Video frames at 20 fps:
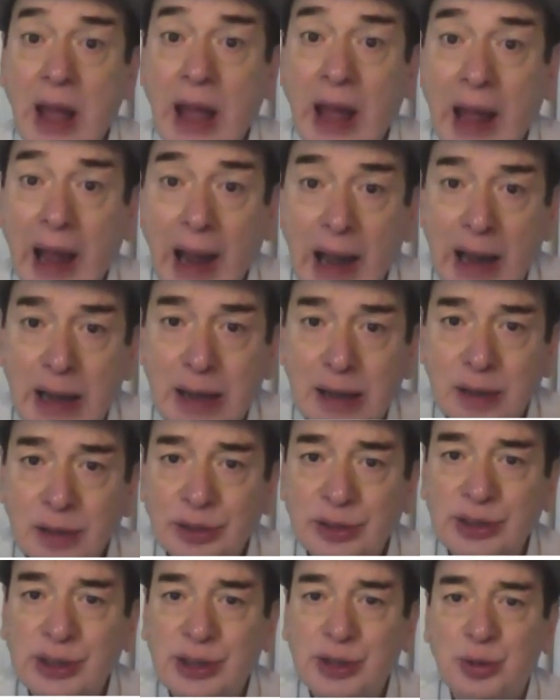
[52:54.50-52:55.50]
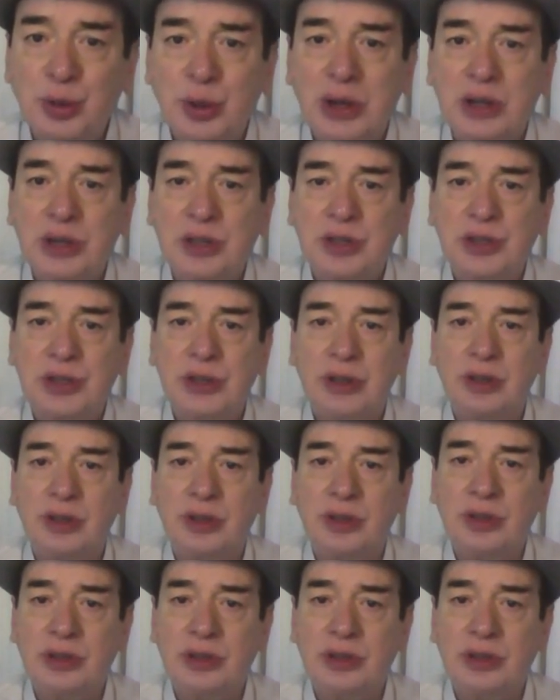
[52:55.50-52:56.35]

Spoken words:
and situations.